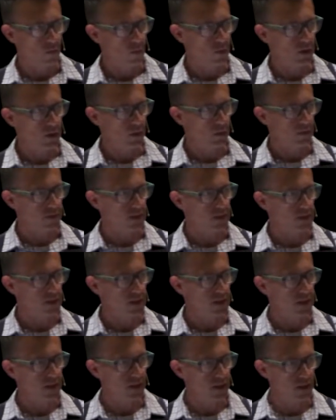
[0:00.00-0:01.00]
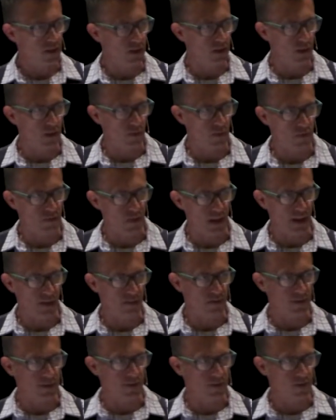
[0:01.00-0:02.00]
we don't see, you know,
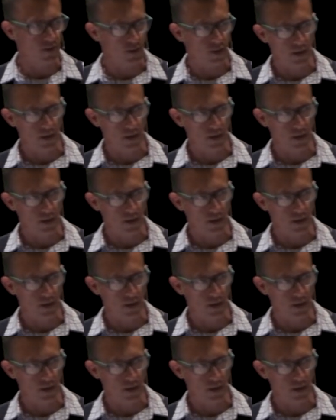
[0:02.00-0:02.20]
thousands or